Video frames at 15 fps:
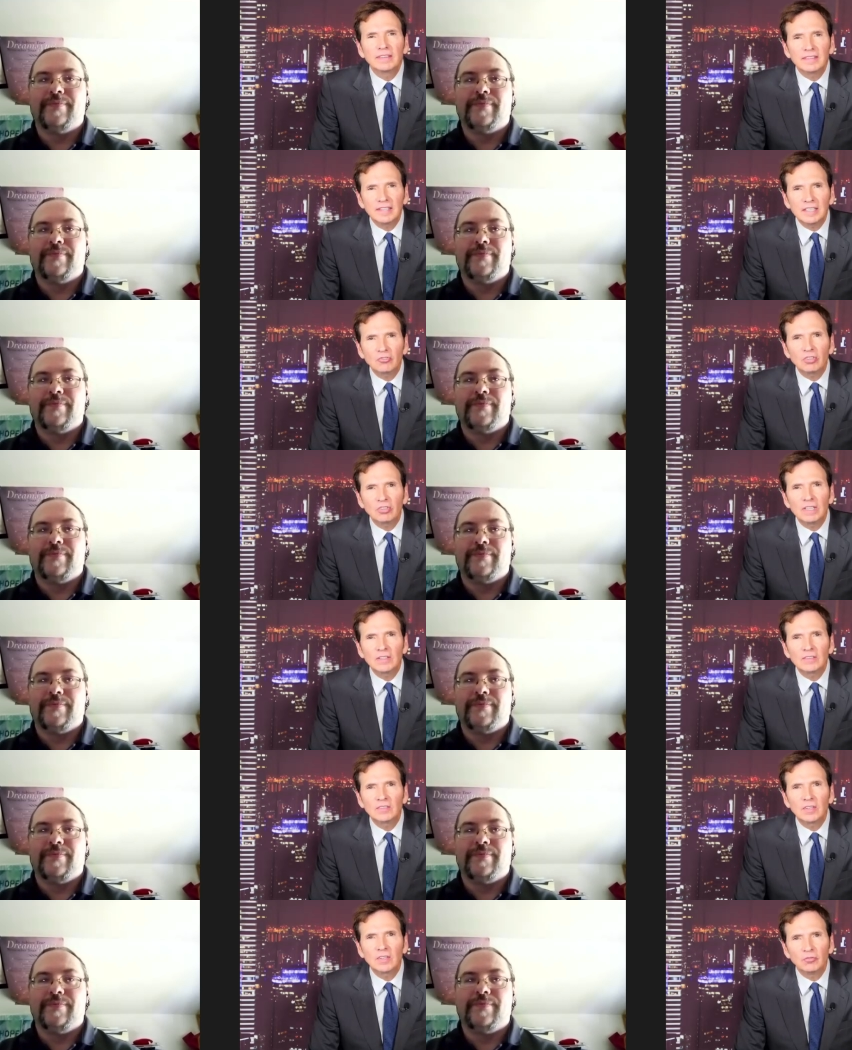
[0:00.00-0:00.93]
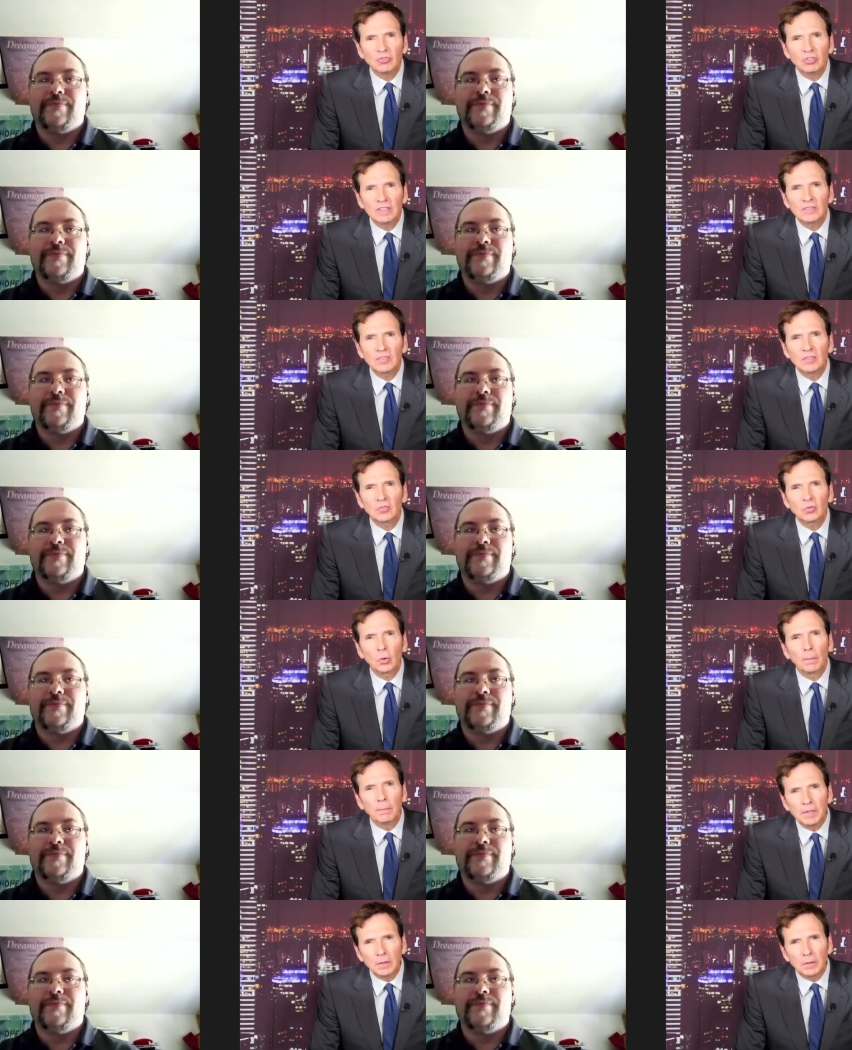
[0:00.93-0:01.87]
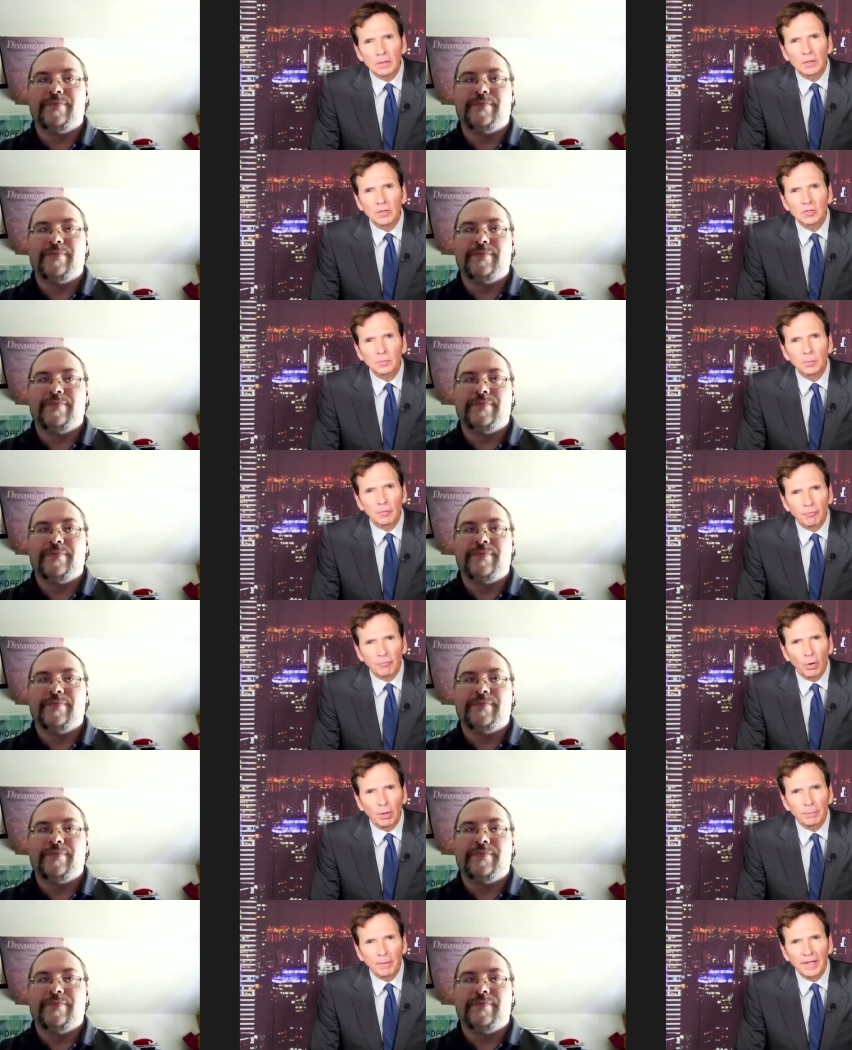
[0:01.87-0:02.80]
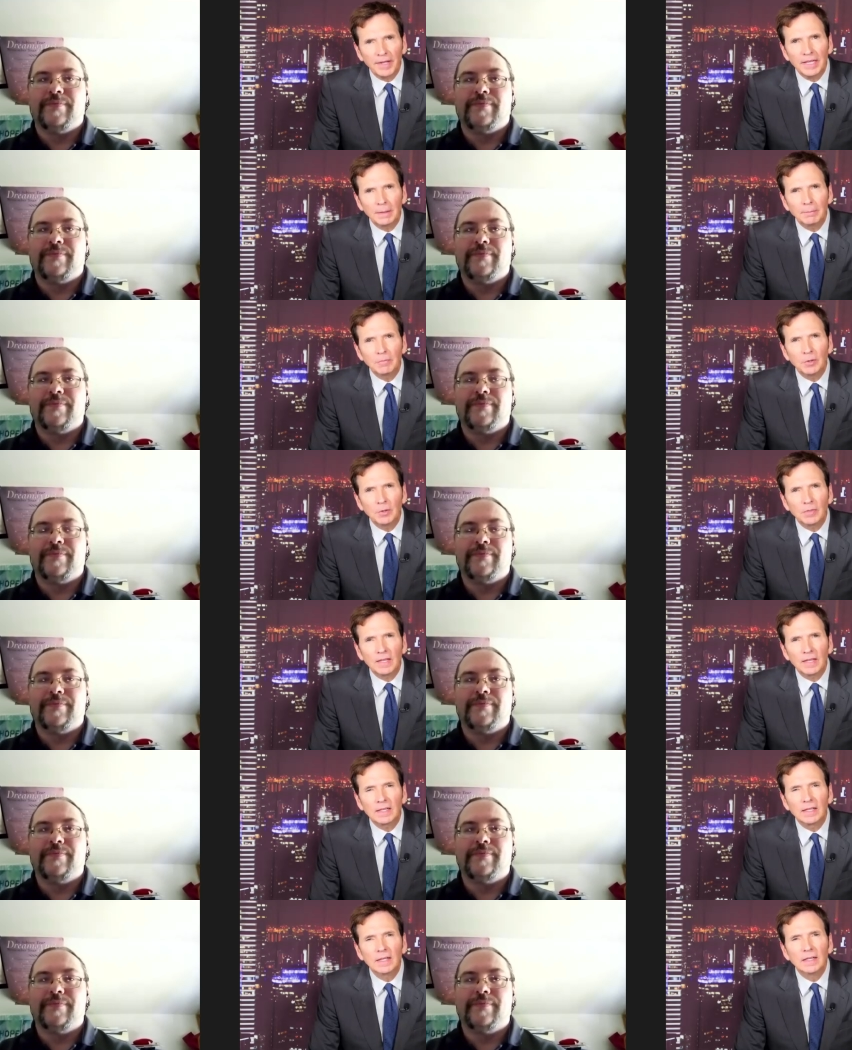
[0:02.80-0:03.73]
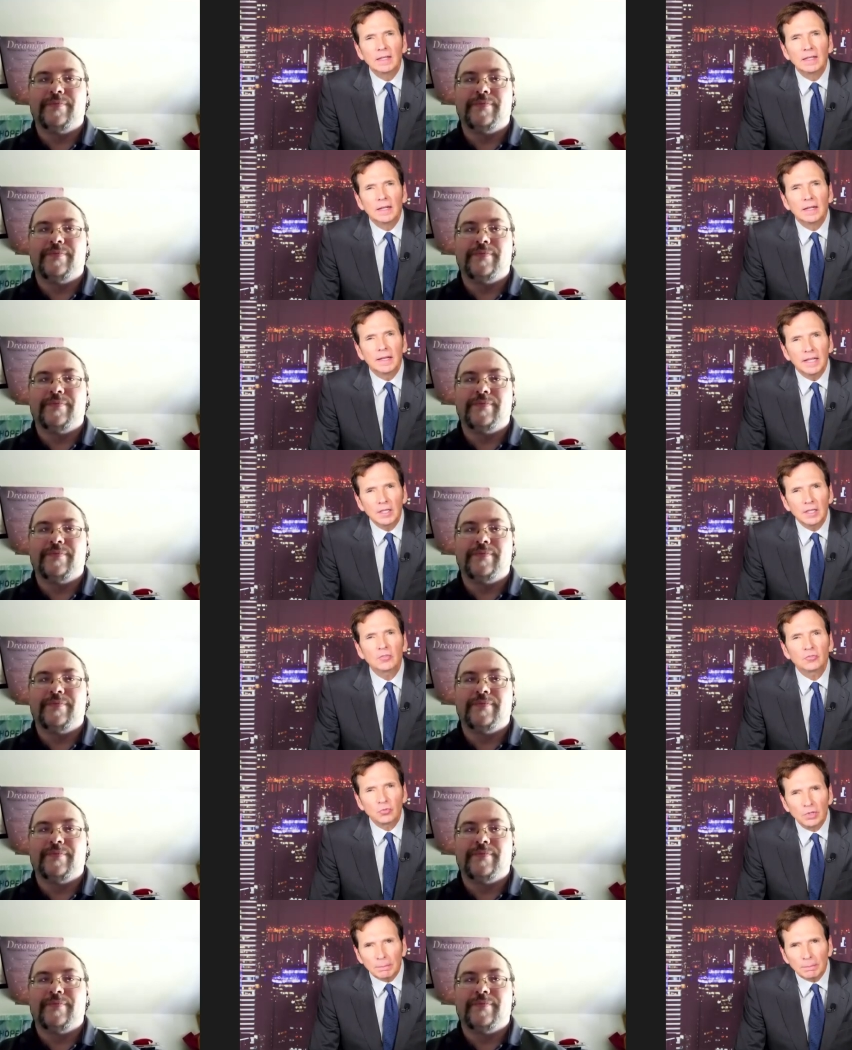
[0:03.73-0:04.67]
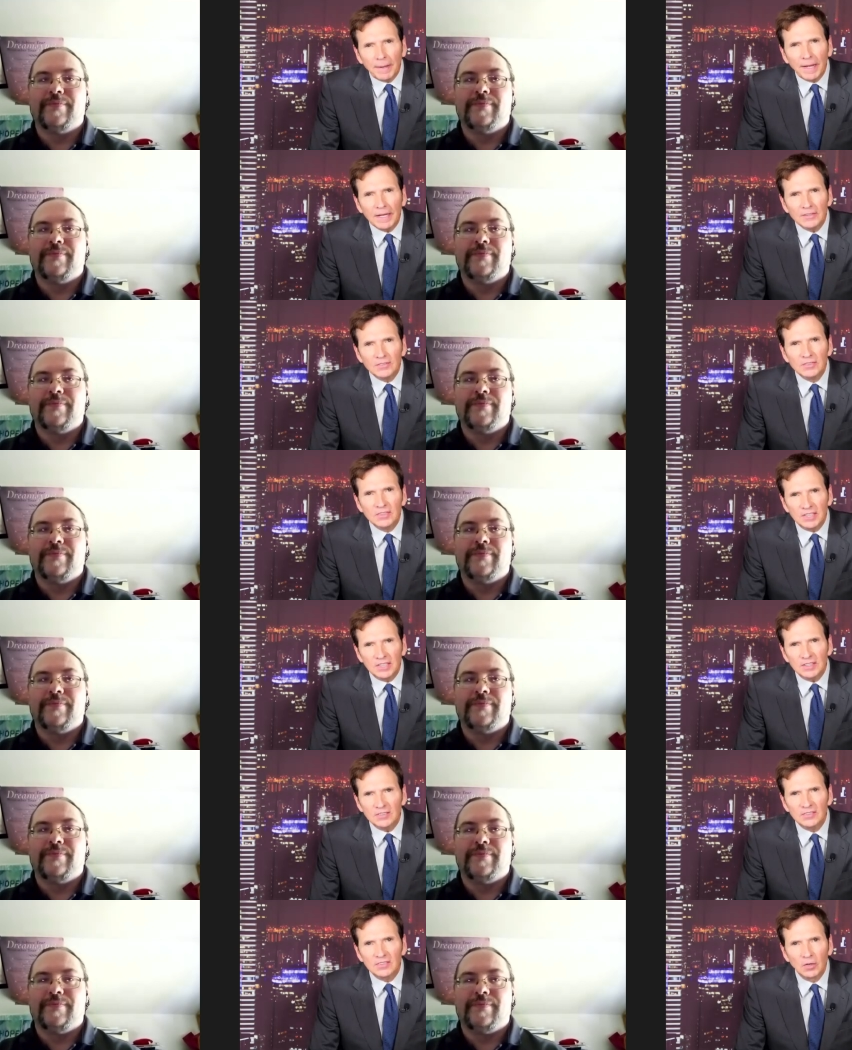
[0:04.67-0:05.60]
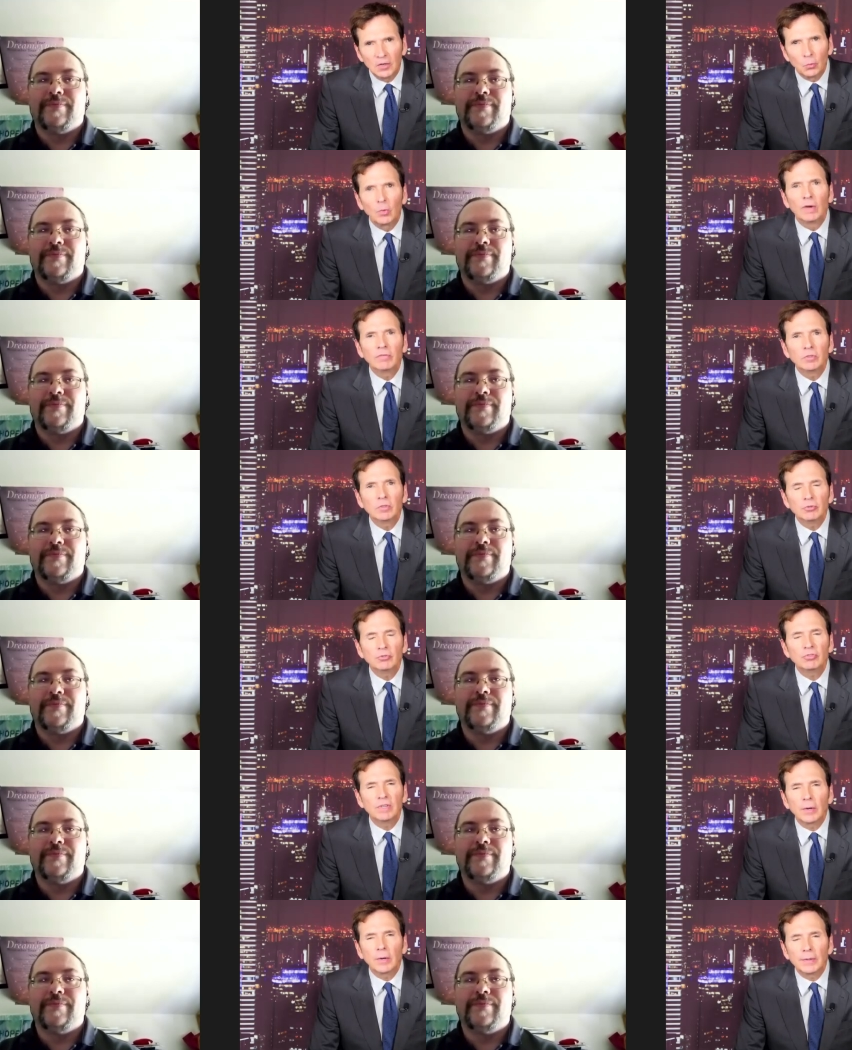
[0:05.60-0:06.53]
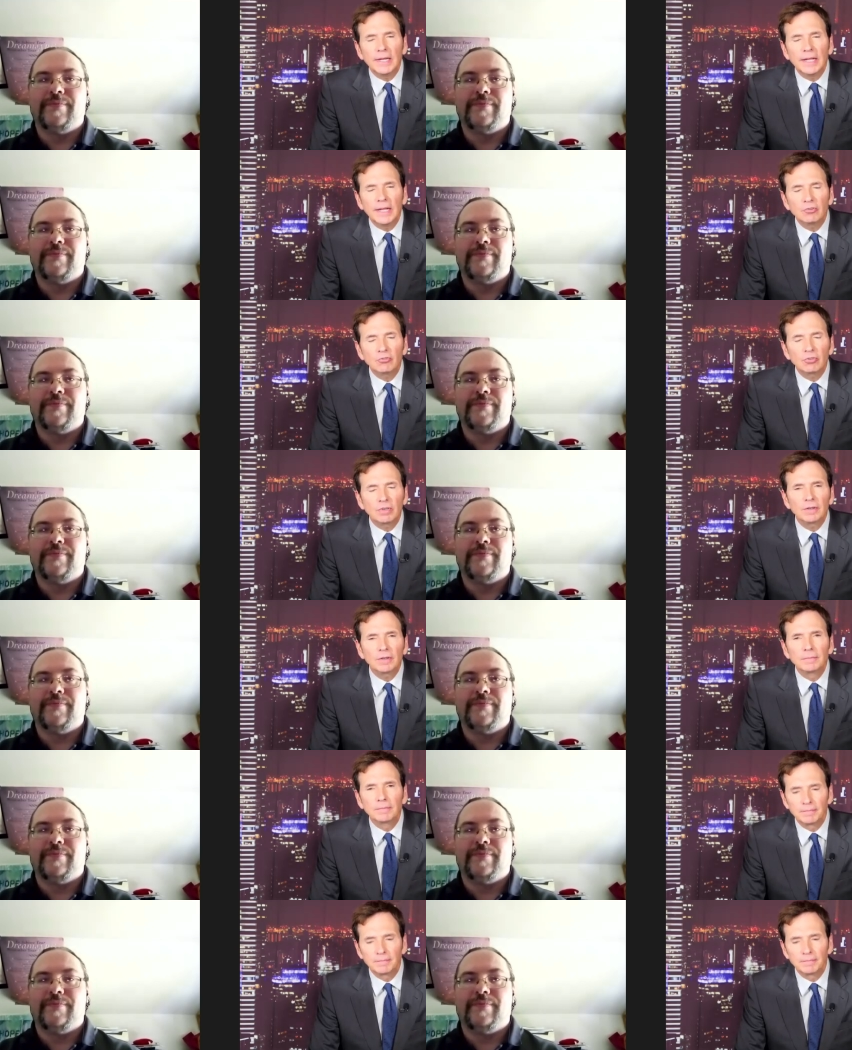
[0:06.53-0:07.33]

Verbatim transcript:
Speaker 1: teachings of Jesus or miracles performed by him do you think illustrate best his revolutionary nature?